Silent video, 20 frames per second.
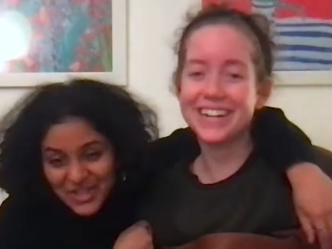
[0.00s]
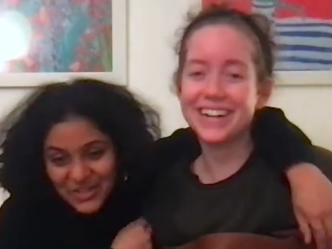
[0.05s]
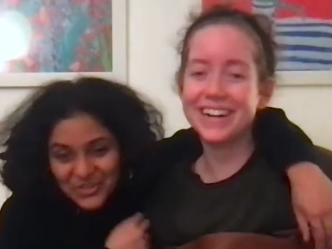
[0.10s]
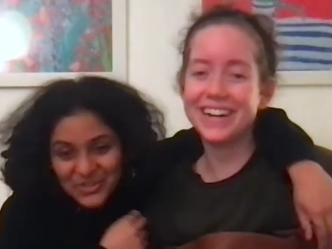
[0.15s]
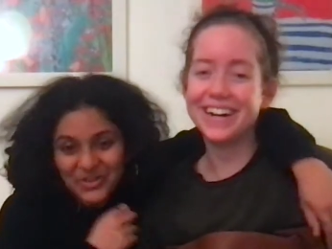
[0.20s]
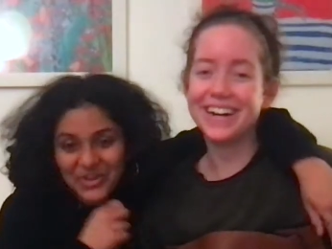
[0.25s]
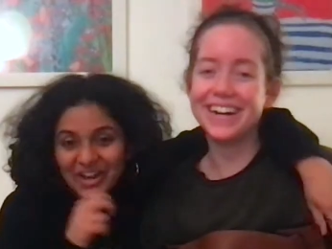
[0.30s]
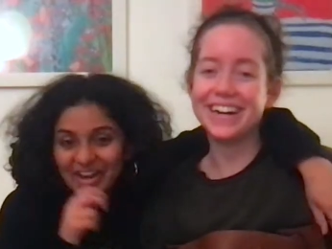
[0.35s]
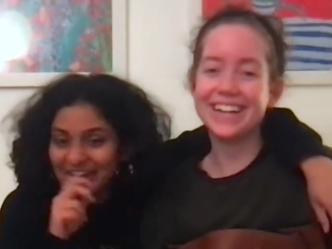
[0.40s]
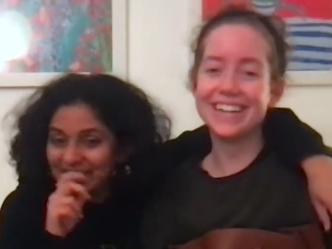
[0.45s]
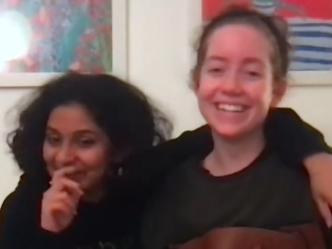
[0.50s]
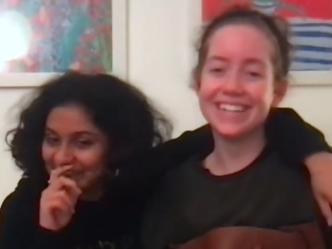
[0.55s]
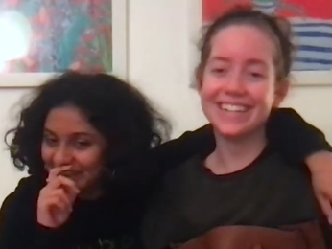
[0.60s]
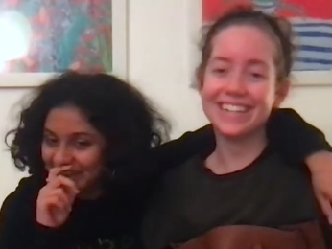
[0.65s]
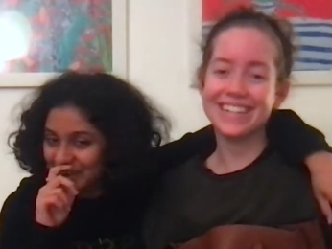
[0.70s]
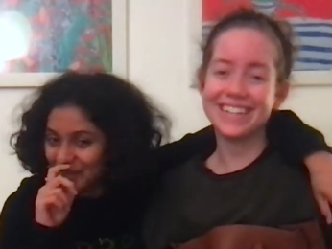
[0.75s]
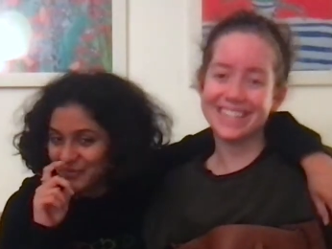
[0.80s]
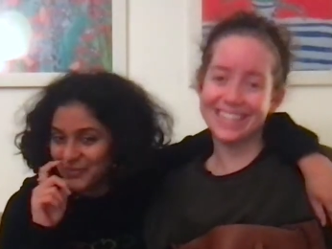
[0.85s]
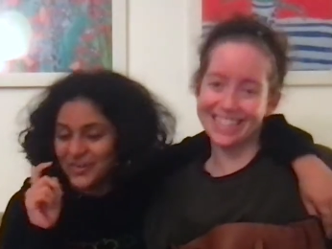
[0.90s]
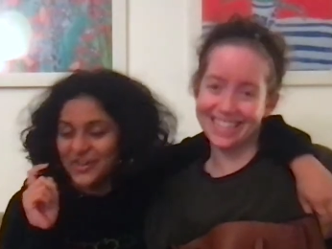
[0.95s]
Speaker 1: you heard it um,
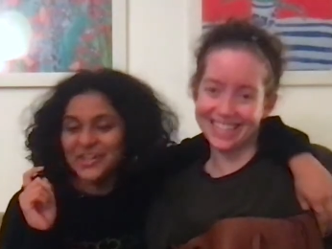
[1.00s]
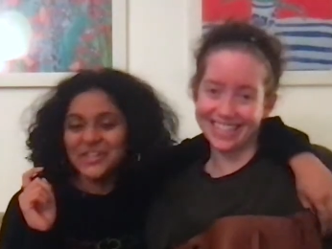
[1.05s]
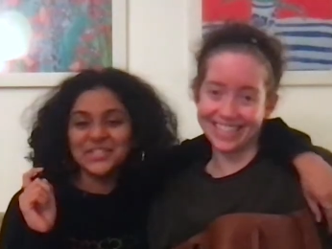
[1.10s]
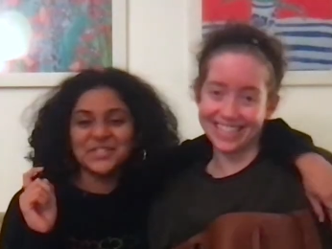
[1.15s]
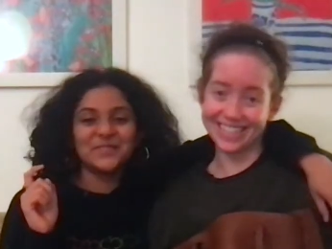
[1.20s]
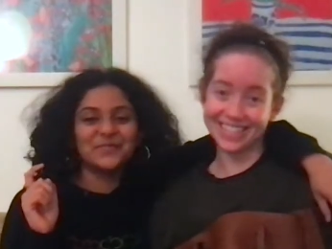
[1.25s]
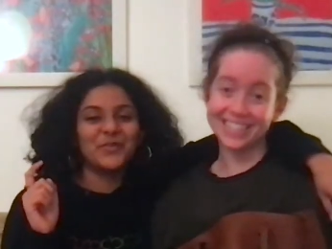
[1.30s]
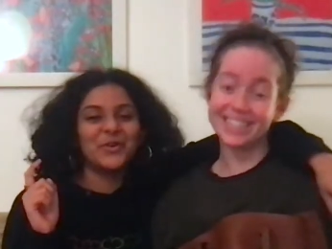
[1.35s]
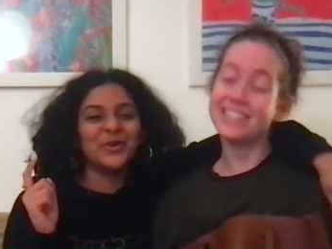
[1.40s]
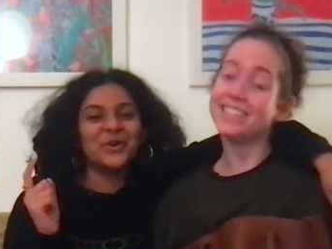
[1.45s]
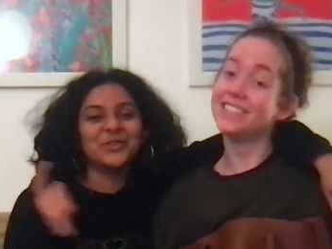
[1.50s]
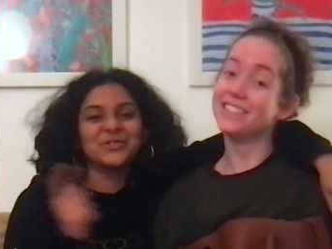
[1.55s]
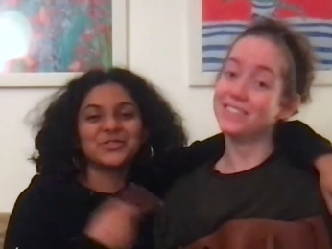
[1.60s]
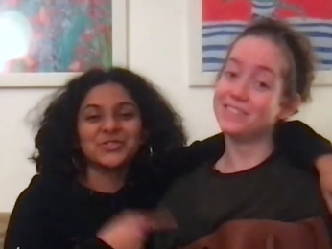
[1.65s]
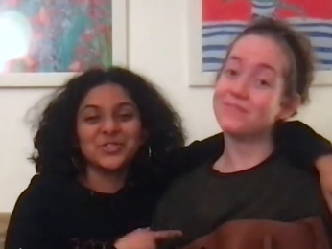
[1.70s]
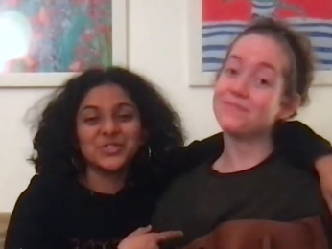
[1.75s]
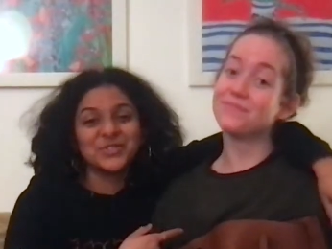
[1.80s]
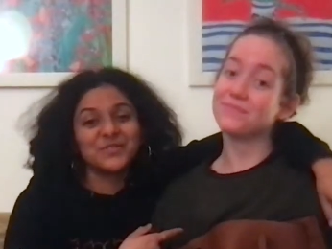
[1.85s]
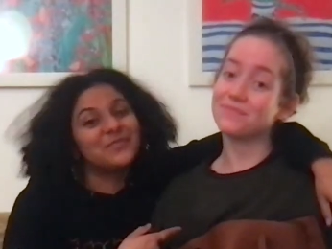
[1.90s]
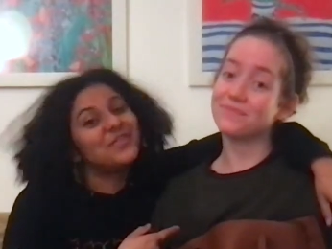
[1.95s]
here first, folks.
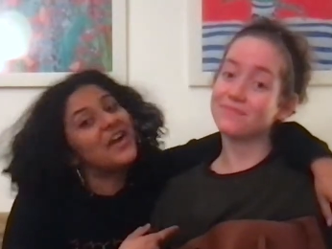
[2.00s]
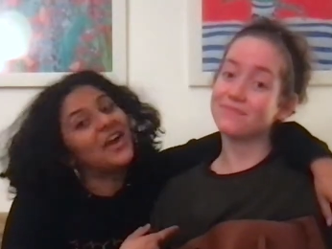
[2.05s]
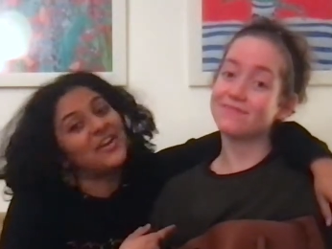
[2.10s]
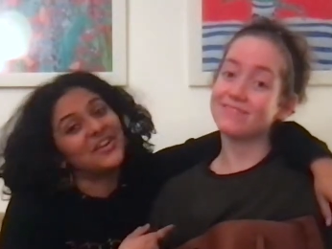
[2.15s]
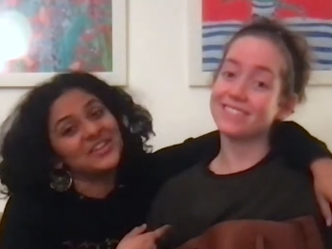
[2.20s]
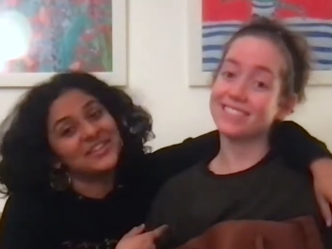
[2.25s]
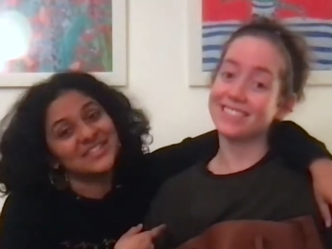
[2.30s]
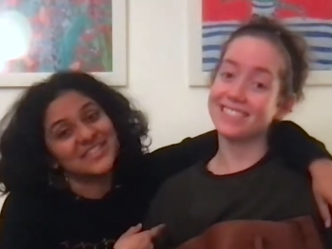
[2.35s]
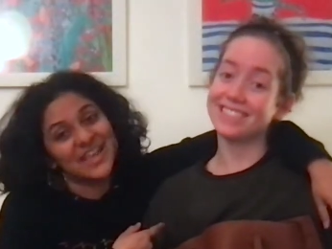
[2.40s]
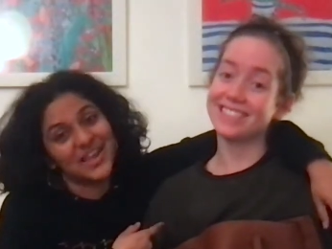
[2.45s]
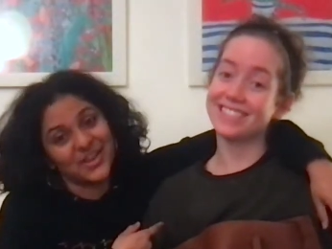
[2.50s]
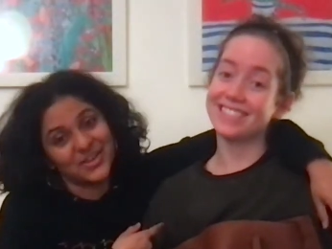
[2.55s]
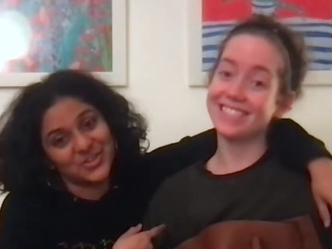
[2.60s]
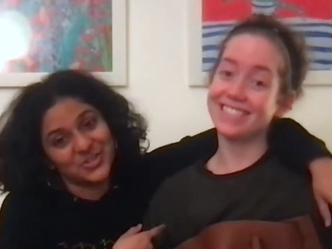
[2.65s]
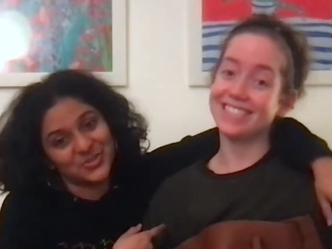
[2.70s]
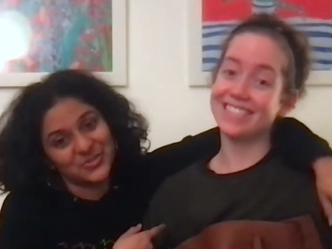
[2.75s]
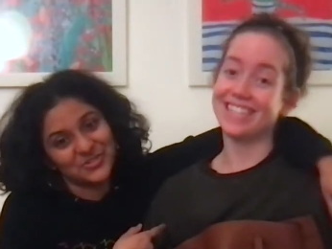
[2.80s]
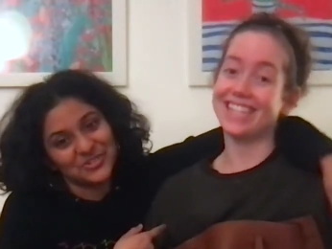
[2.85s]
She's very sexual.